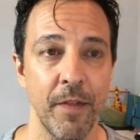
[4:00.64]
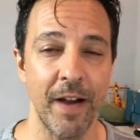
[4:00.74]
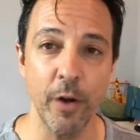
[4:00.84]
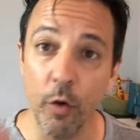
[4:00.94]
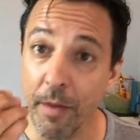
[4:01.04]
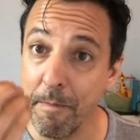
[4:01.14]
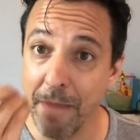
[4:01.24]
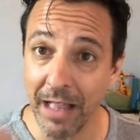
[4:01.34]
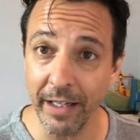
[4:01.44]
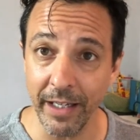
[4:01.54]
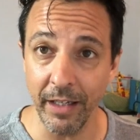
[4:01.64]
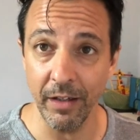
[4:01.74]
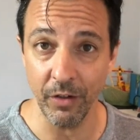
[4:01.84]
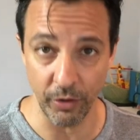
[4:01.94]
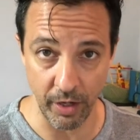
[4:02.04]
If I know the
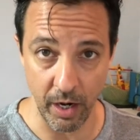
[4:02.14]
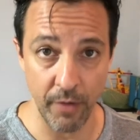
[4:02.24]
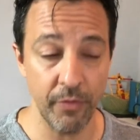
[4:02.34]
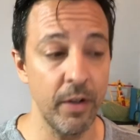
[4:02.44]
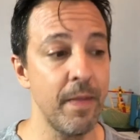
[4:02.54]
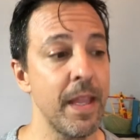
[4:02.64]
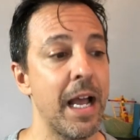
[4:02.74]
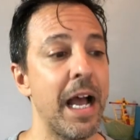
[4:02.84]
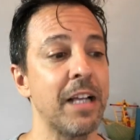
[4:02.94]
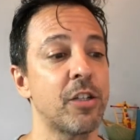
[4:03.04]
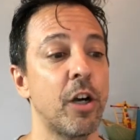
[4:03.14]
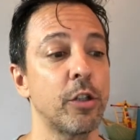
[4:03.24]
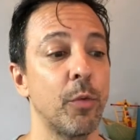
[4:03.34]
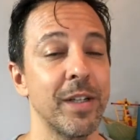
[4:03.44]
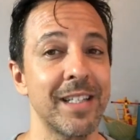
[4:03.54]
melody good enough, I start
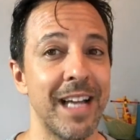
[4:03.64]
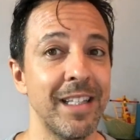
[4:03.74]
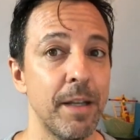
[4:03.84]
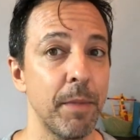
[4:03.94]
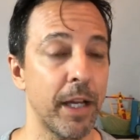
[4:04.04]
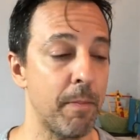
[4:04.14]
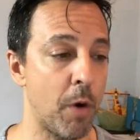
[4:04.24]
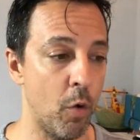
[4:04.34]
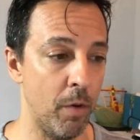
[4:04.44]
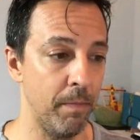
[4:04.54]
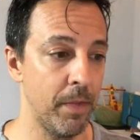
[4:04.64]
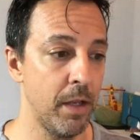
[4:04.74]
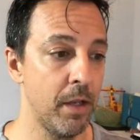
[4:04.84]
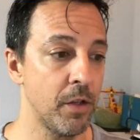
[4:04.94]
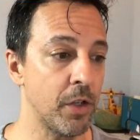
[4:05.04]
to recite them like a poem.
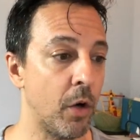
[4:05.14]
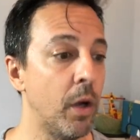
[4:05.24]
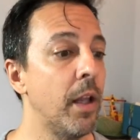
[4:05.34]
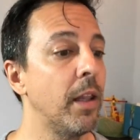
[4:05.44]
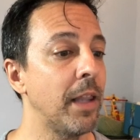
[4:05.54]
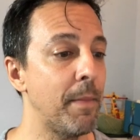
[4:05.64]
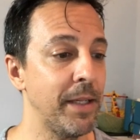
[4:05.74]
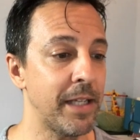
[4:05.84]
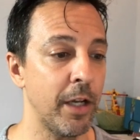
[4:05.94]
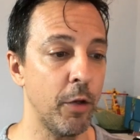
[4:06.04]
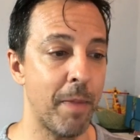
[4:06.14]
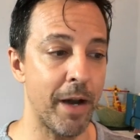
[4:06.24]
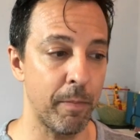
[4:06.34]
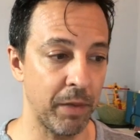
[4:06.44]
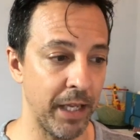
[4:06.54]
So, let me tell you
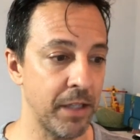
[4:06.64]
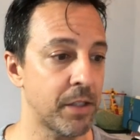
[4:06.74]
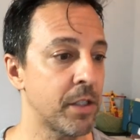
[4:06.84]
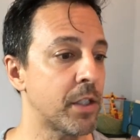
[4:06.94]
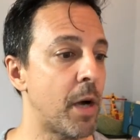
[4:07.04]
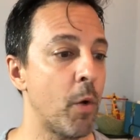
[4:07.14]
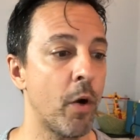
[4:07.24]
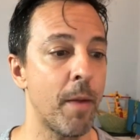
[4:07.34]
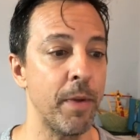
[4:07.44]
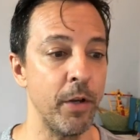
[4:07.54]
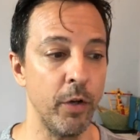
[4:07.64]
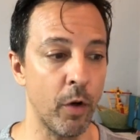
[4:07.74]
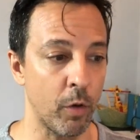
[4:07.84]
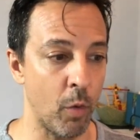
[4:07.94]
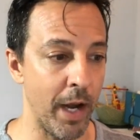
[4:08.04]
about a place somewhere up a New
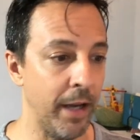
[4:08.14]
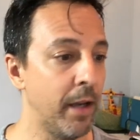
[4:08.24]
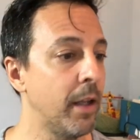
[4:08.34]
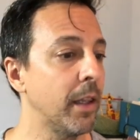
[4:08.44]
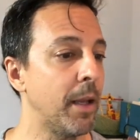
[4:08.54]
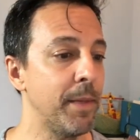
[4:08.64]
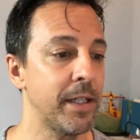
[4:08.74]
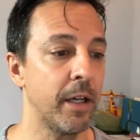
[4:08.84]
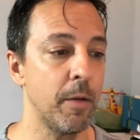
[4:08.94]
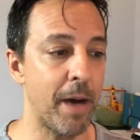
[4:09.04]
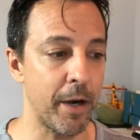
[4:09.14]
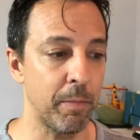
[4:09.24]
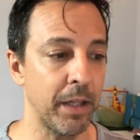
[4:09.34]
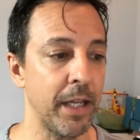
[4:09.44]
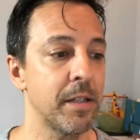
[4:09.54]
York way. Let me tell you about a
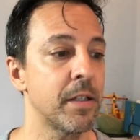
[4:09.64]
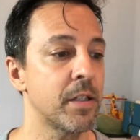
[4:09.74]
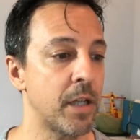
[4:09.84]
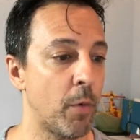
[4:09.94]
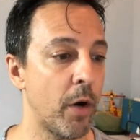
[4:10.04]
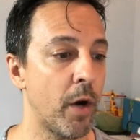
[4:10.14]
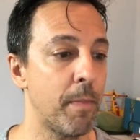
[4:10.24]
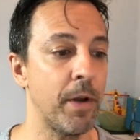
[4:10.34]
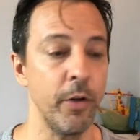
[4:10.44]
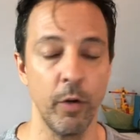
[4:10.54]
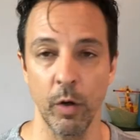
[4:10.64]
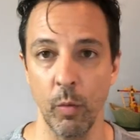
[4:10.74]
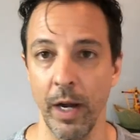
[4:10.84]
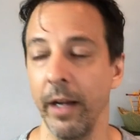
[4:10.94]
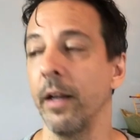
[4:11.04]
place somewhere up a New York
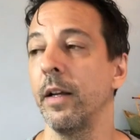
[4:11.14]
way.